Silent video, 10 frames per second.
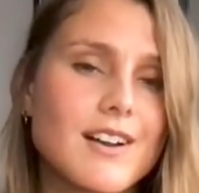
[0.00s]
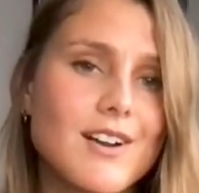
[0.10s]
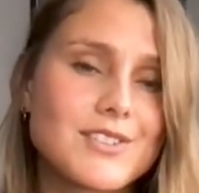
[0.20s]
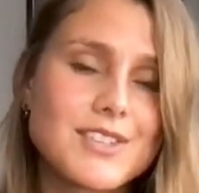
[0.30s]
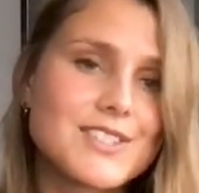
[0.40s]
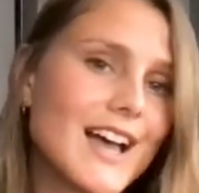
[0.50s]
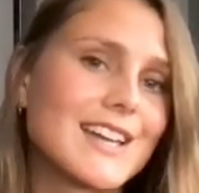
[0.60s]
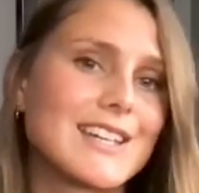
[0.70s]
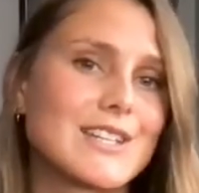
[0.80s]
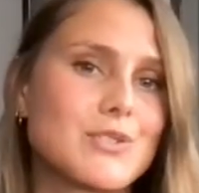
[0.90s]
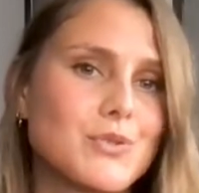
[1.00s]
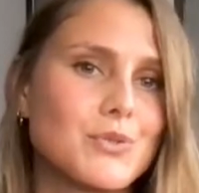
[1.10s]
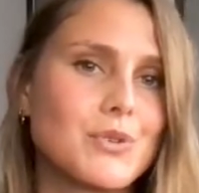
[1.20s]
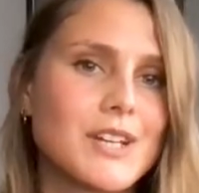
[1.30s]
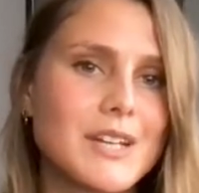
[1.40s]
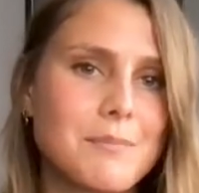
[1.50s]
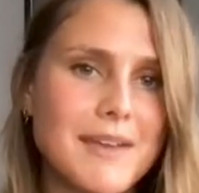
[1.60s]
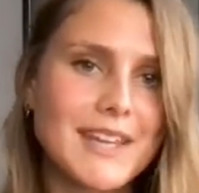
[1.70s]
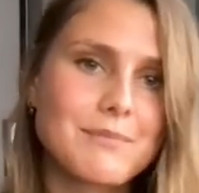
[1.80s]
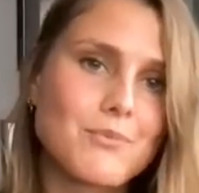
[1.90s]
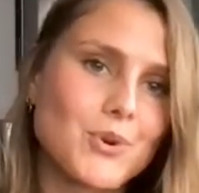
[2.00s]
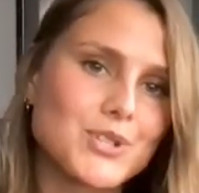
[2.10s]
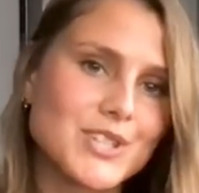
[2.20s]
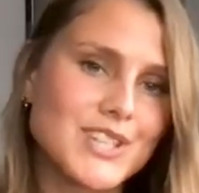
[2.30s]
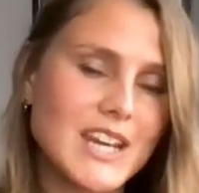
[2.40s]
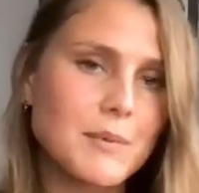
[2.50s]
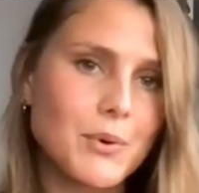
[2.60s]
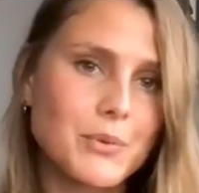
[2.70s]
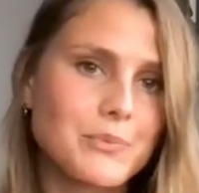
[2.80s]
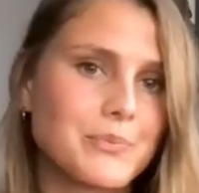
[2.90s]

our society to make it more sustainable?